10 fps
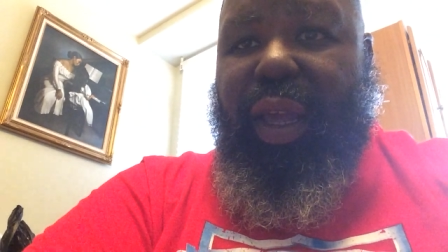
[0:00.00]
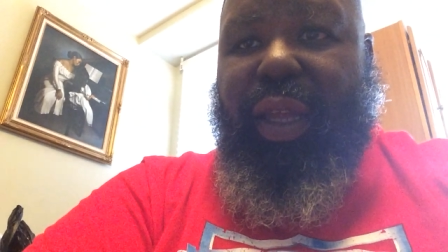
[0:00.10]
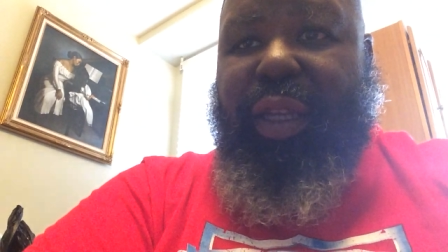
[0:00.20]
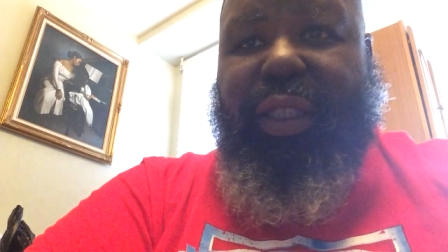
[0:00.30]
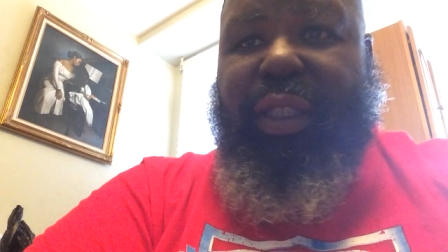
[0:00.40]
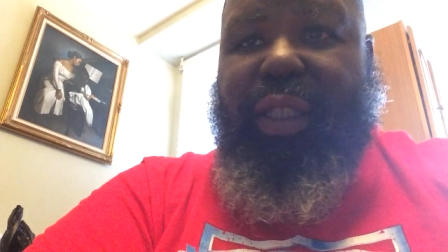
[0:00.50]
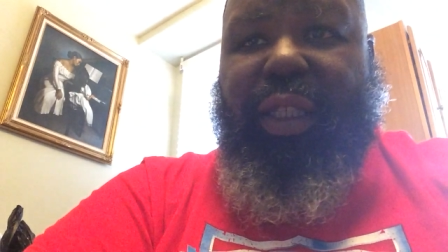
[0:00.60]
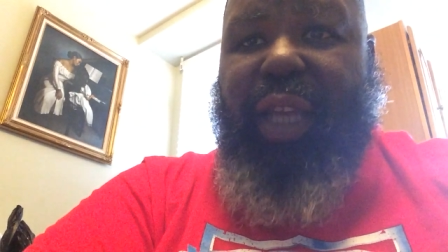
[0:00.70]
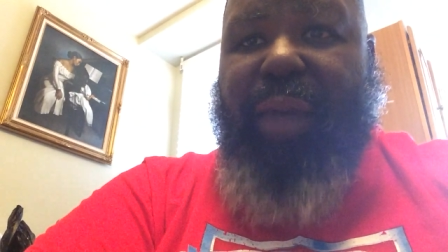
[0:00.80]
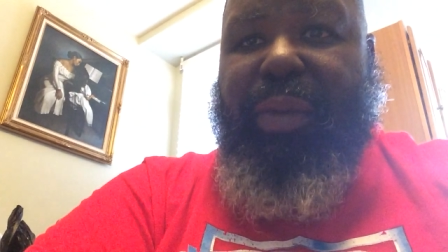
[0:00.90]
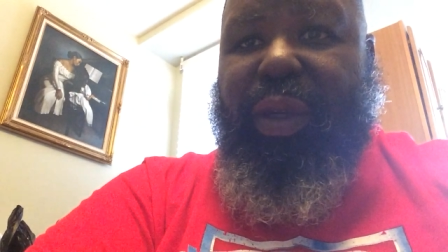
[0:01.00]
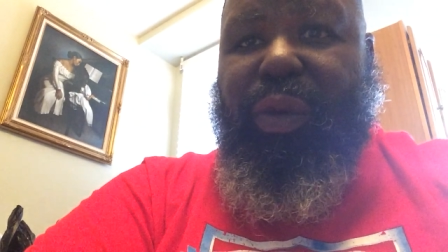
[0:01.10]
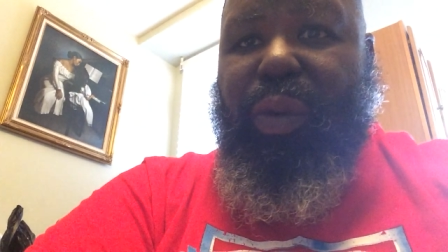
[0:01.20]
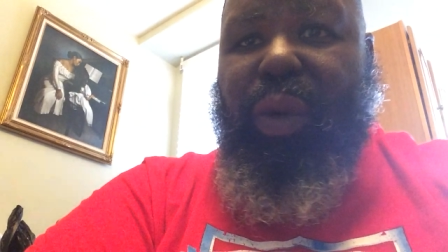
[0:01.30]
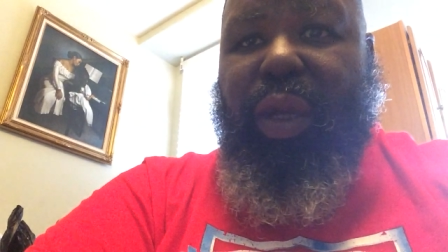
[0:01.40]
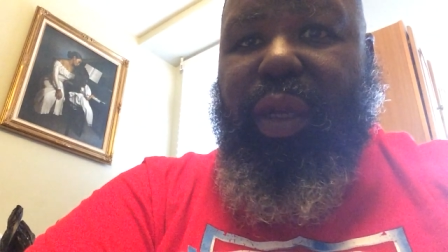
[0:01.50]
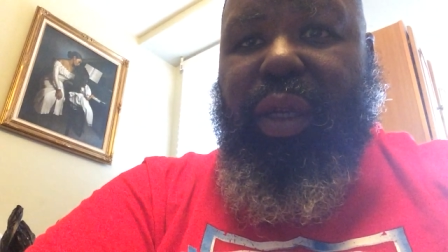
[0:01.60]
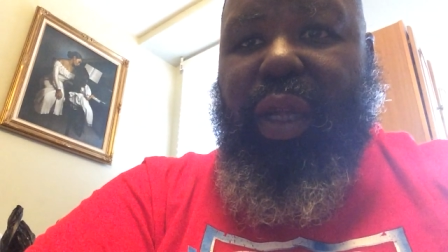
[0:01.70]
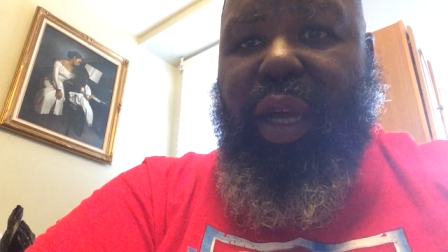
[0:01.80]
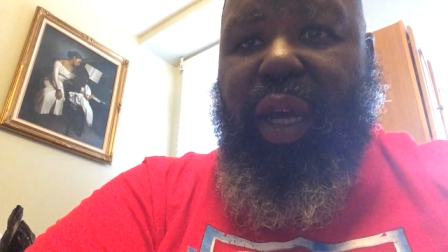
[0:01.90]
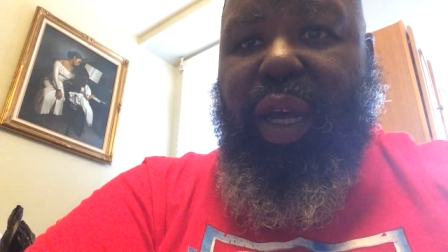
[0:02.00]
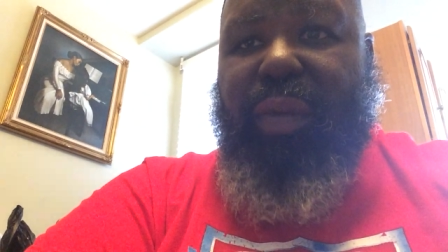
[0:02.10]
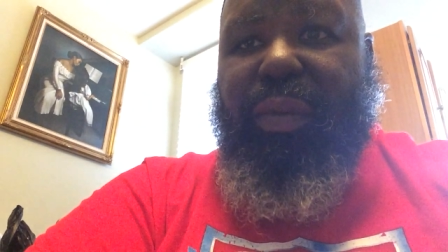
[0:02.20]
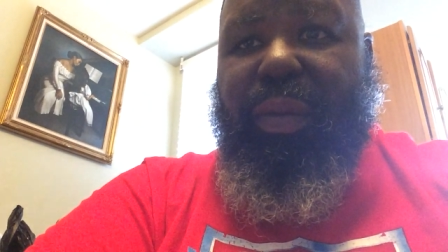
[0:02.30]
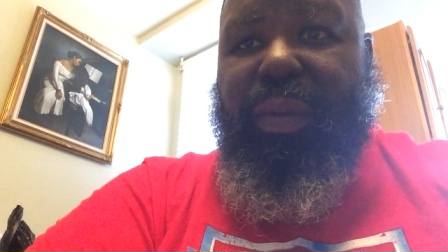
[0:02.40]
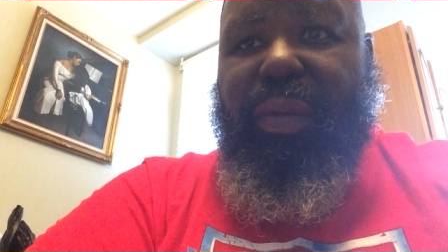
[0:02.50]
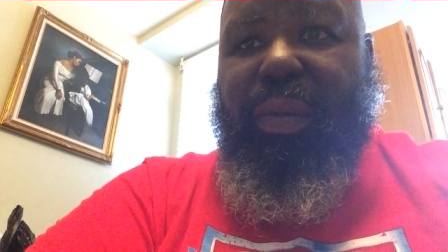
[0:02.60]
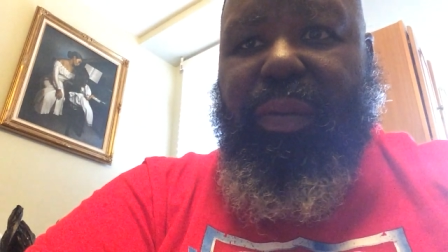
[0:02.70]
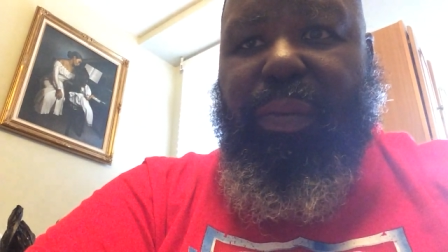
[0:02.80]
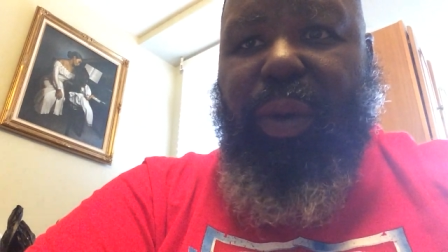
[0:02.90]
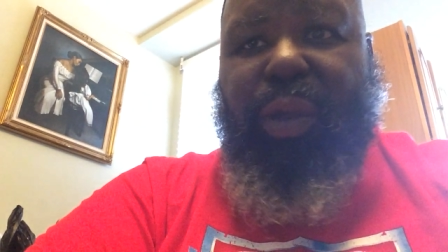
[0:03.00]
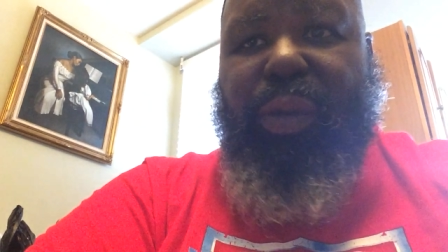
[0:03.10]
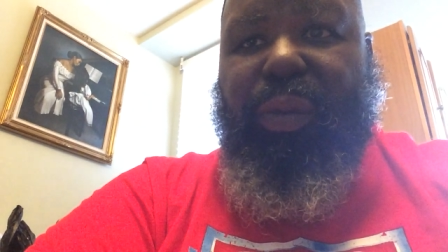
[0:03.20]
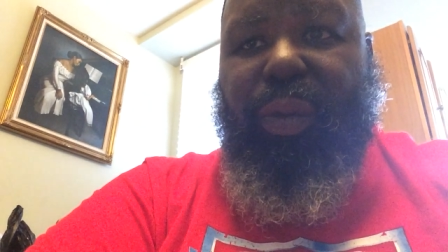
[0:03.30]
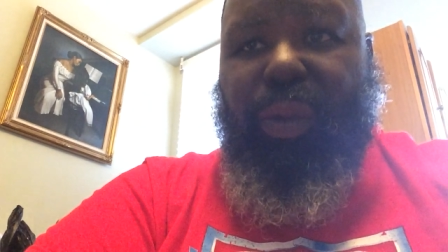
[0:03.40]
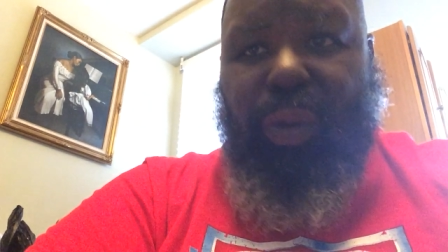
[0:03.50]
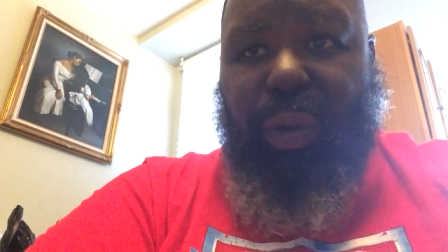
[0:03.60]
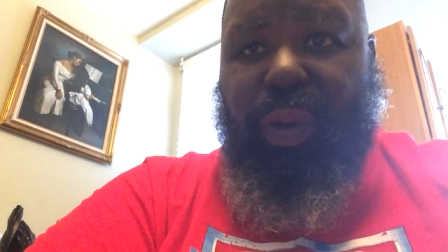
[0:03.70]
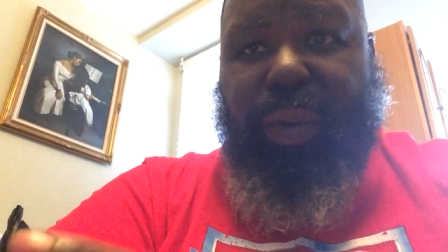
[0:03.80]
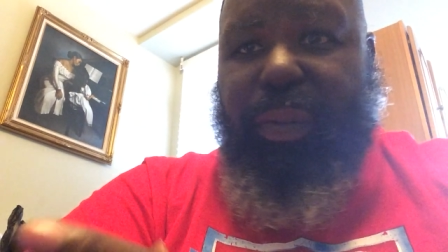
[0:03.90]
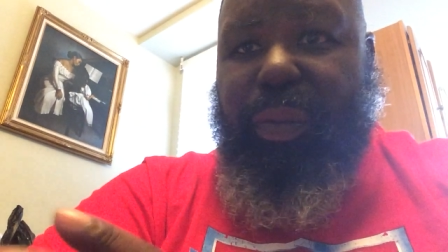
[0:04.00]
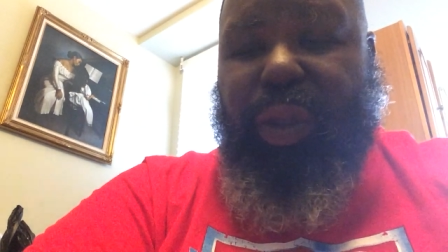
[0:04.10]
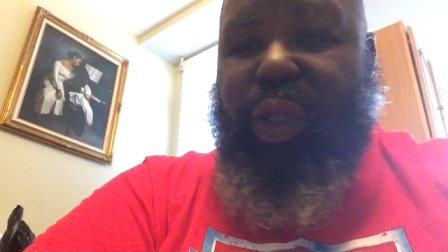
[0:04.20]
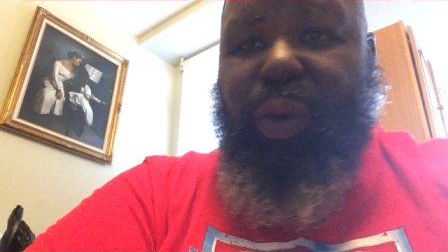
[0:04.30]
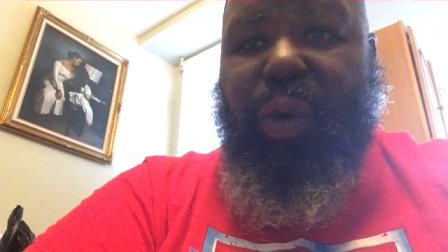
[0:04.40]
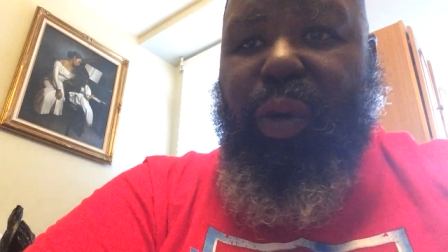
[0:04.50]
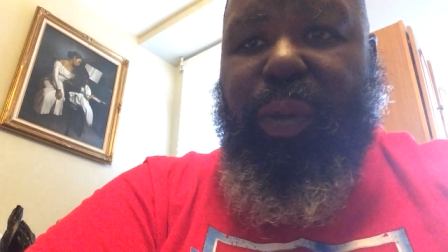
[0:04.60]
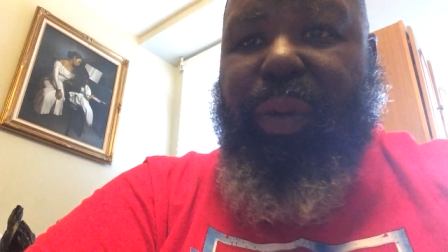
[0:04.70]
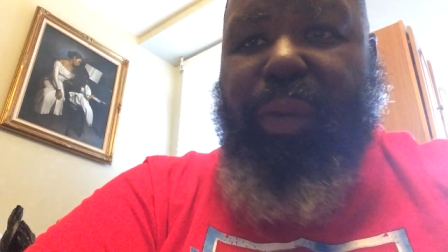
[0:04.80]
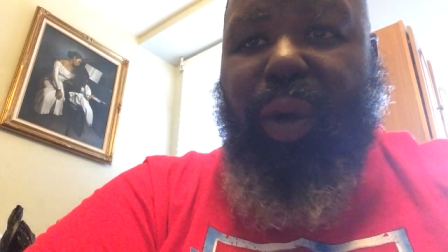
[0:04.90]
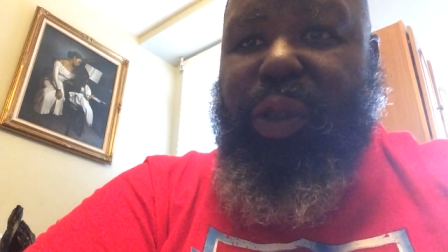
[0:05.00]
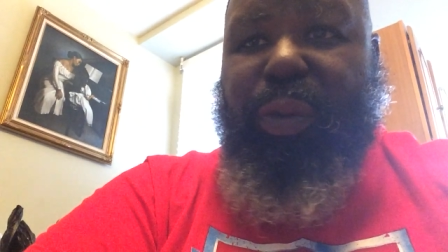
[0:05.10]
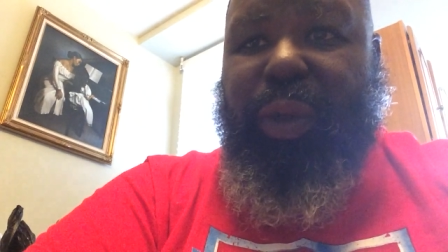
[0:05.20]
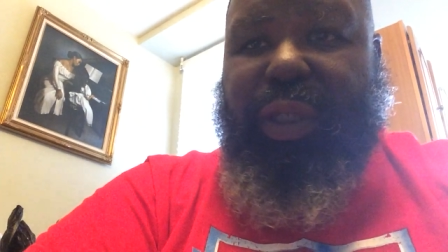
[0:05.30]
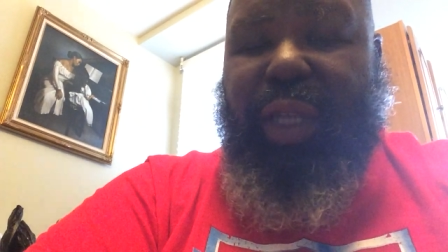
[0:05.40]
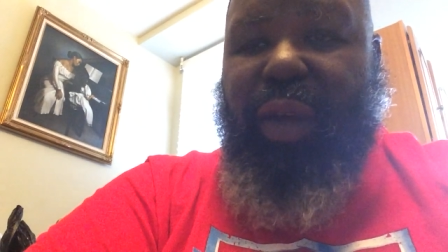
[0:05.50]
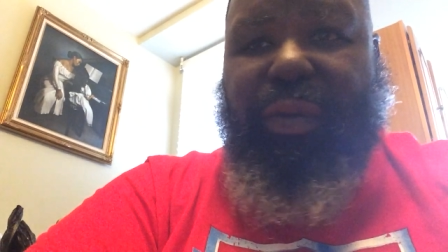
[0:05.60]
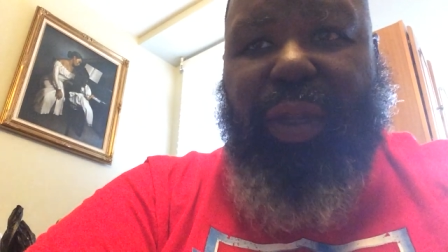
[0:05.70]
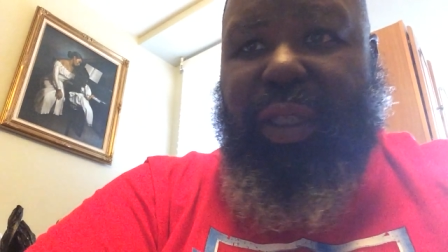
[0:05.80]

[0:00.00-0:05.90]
and this is an indictment on um, Baltimore on what's going on with Baltimore itself.